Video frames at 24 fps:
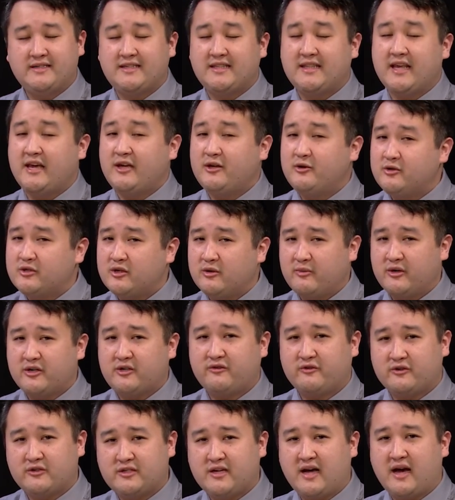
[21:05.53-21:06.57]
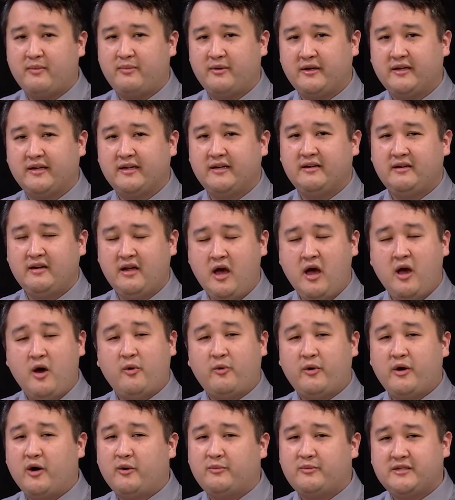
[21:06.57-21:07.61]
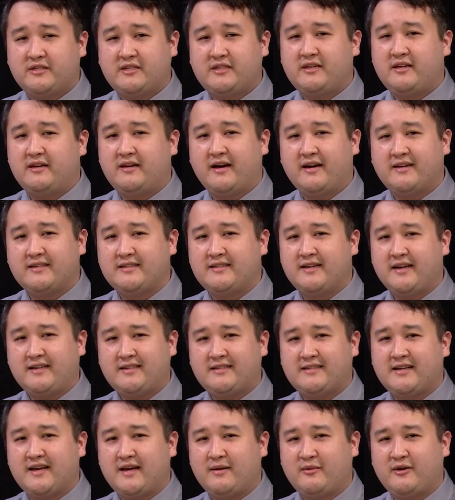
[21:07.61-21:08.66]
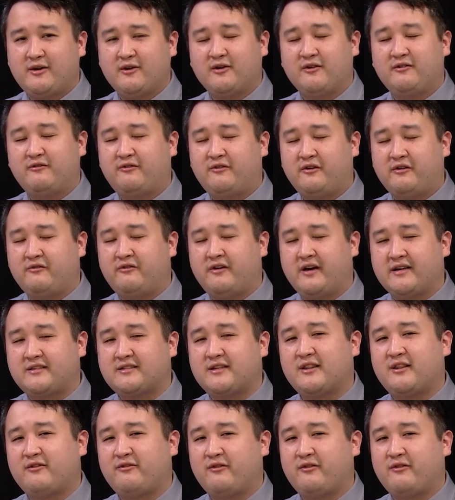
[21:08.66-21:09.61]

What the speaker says: thank you so much for stopping in. We hope to see you guys next time here on Fun Facts at the